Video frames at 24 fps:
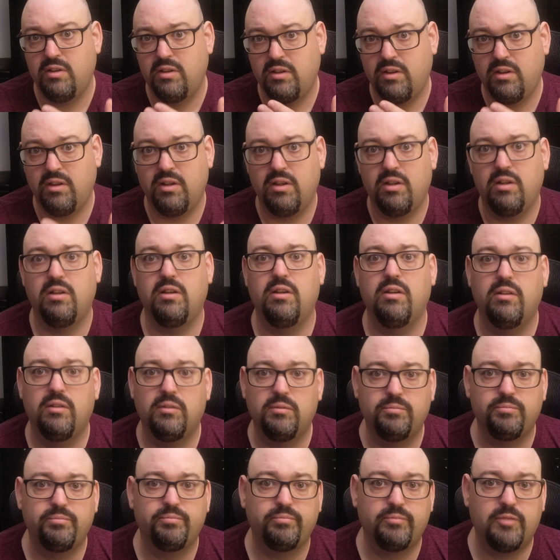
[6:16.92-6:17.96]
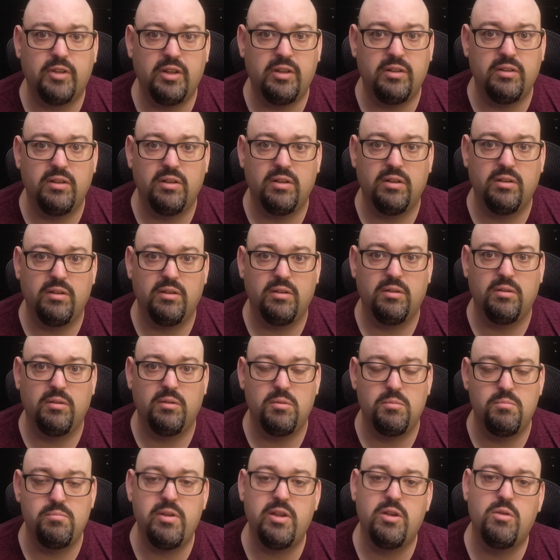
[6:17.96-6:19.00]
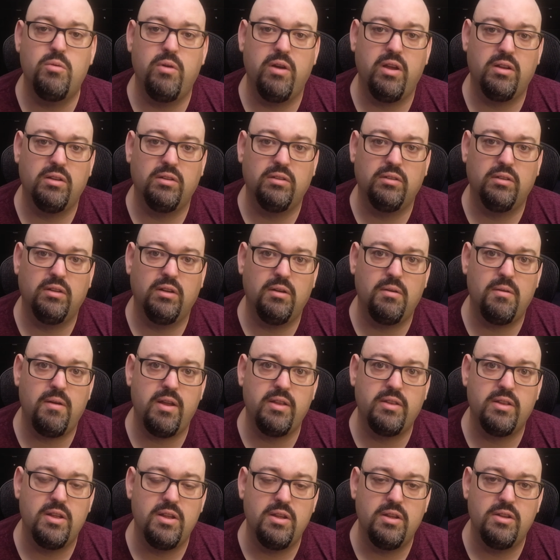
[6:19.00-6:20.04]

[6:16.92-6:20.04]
in a big way, all right?